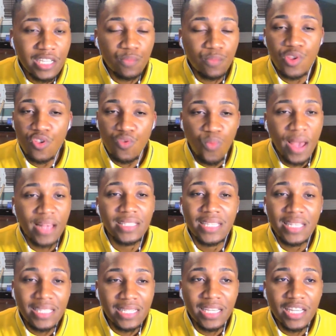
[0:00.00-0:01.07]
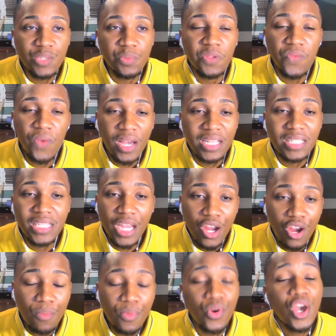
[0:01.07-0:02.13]
which is why season 6 was fucking
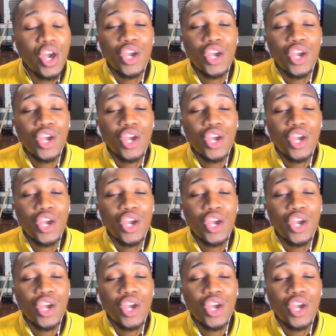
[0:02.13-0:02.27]
terrible,